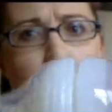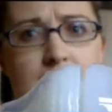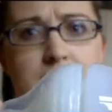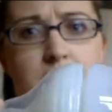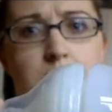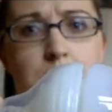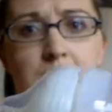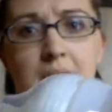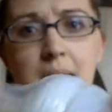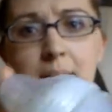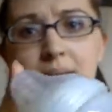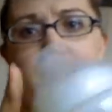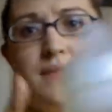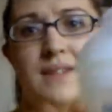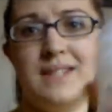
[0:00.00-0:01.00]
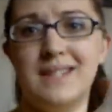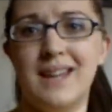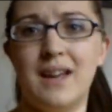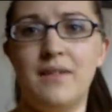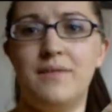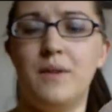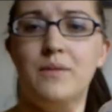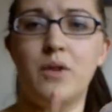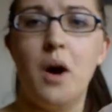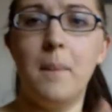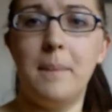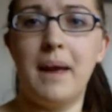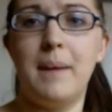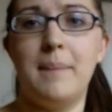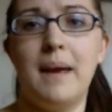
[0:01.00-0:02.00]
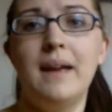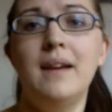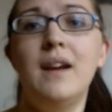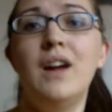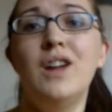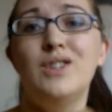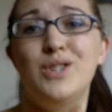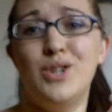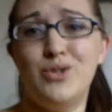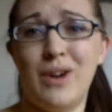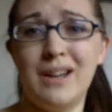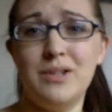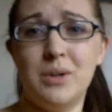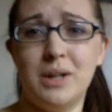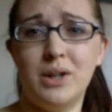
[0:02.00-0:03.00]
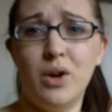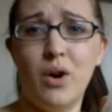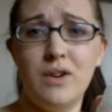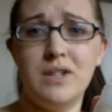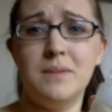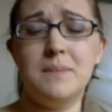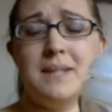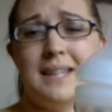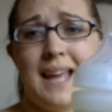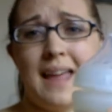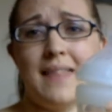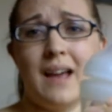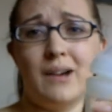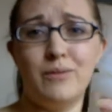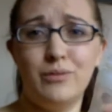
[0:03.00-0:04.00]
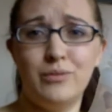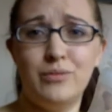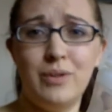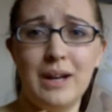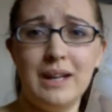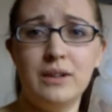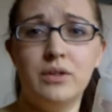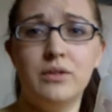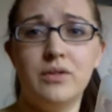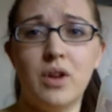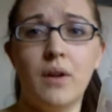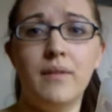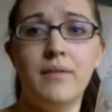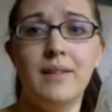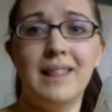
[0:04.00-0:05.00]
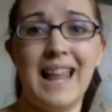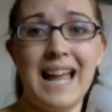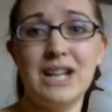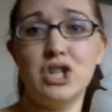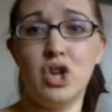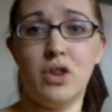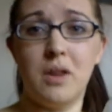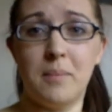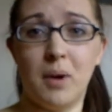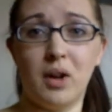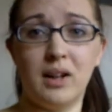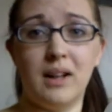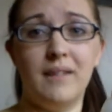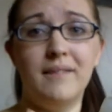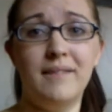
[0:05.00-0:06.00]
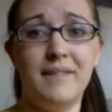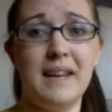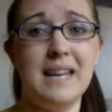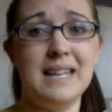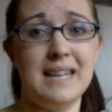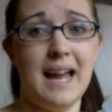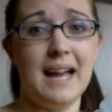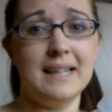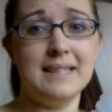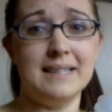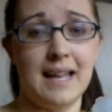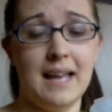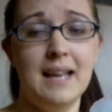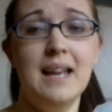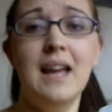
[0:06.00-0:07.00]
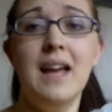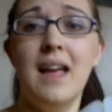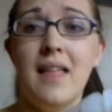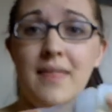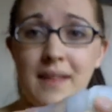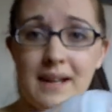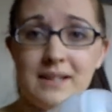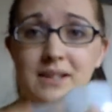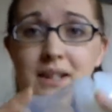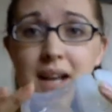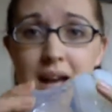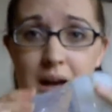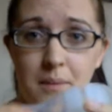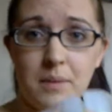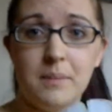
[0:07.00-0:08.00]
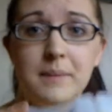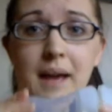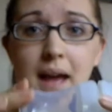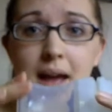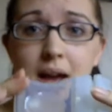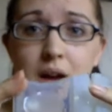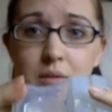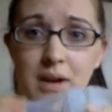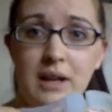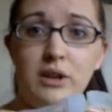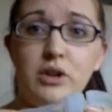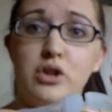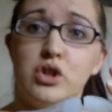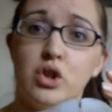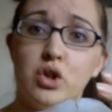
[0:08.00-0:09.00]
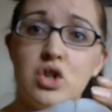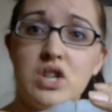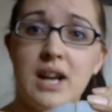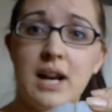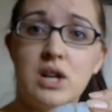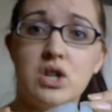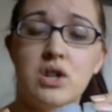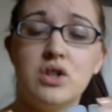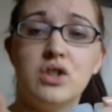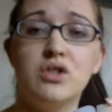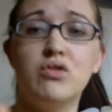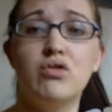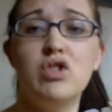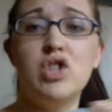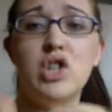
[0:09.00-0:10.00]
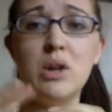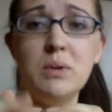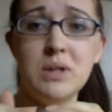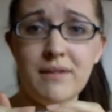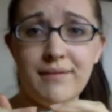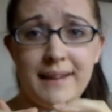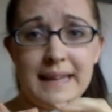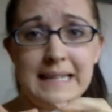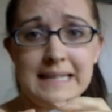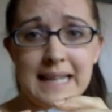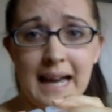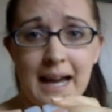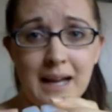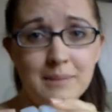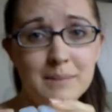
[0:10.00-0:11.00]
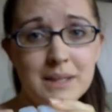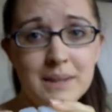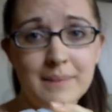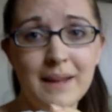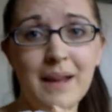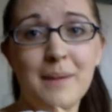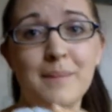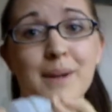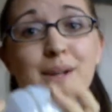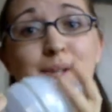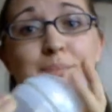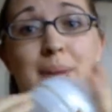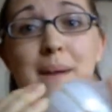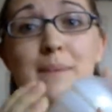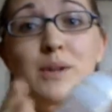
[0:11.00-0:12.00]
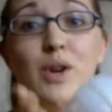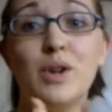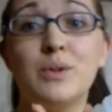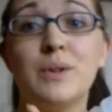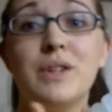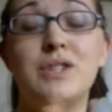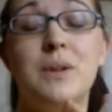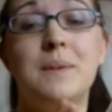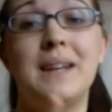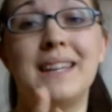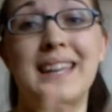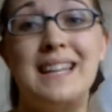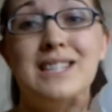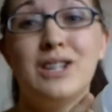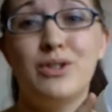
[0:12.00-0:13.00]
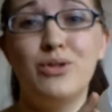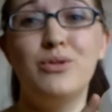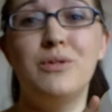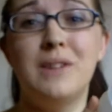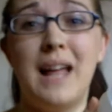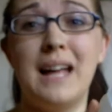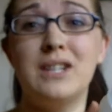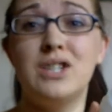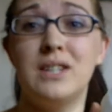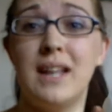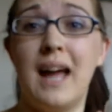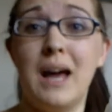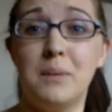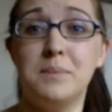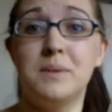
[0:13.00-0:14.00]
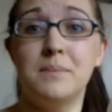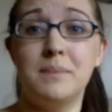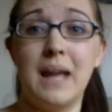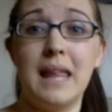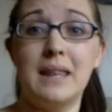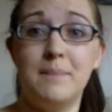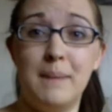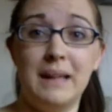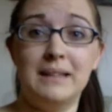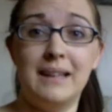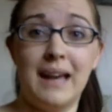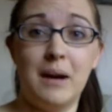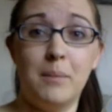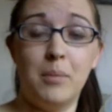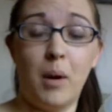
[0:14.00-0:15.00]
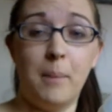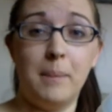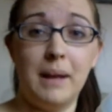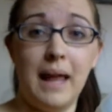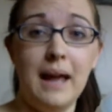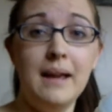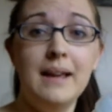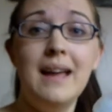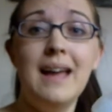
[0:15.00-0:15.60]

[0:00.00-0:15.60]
brand new babies. For if you've got a baby, you're trying to encourage them to get that really good sort of latch on the bottle and feed nicely. That's going to help them get a really good suction action. So it's going to reduce your feed times, because baby knows what they're doing and gets a good latch, and that helps them get the milk out properly.